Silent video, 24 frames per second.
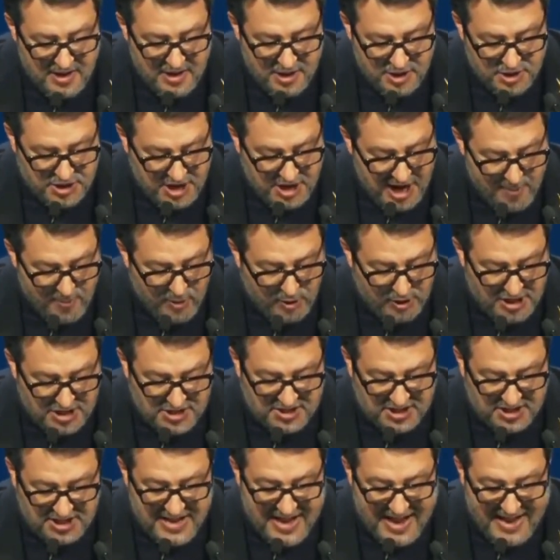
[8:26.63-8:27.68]
We are
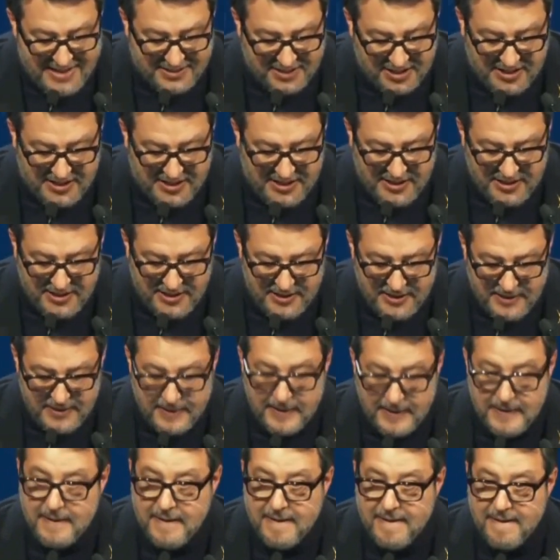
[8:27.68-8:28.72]
destined to govern,
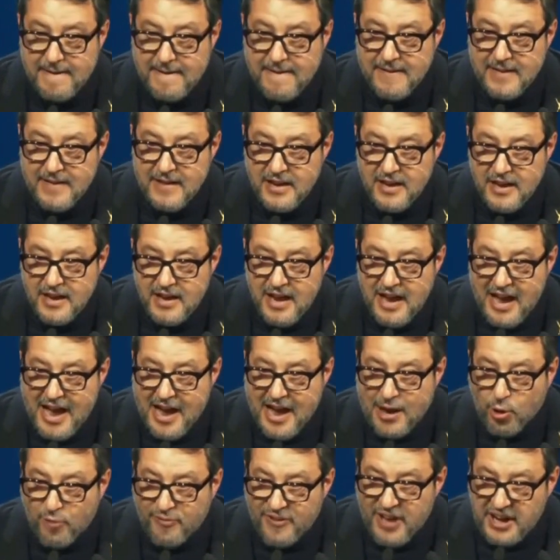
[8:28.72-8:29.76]
we are destined
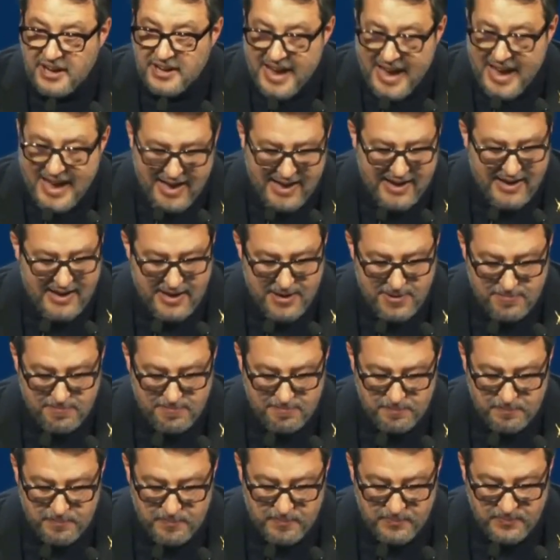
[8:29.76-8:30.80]
to be
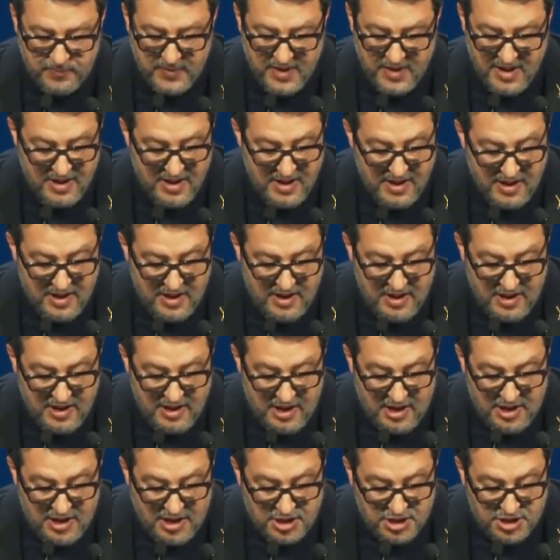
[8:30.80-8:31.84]
protagonists of the rebirth of
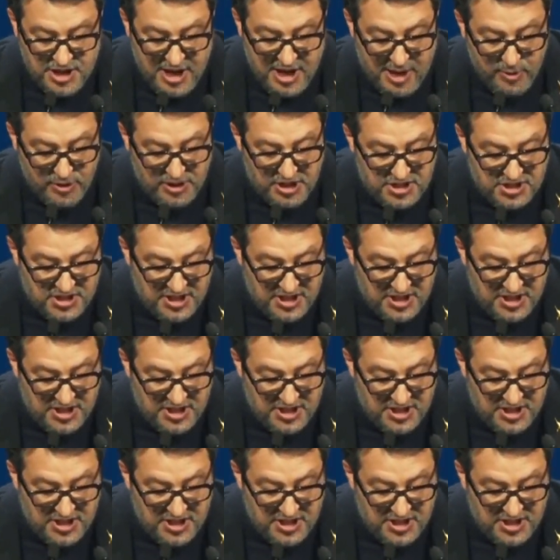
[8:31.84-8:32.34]
this continent.